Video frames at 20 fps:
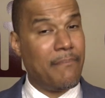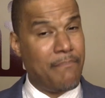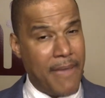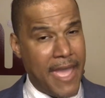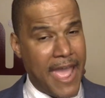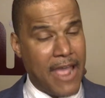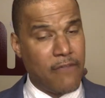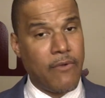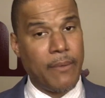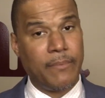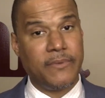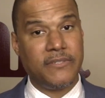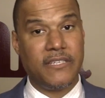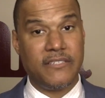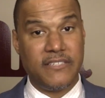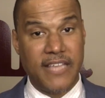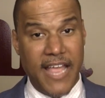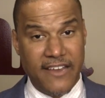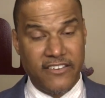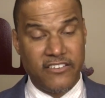bad
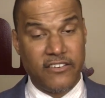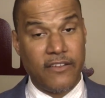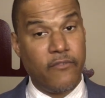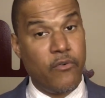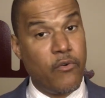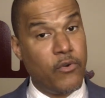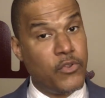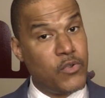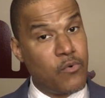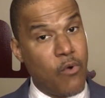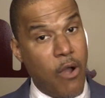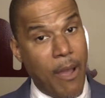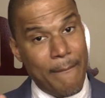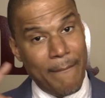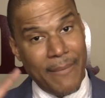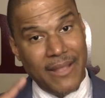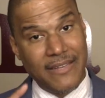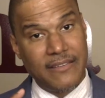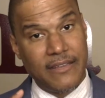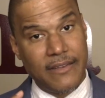representation of who you are
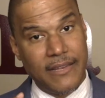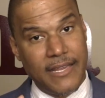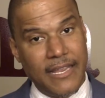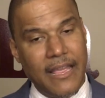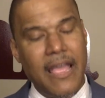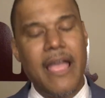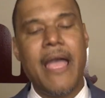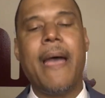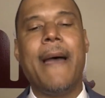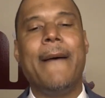mentally,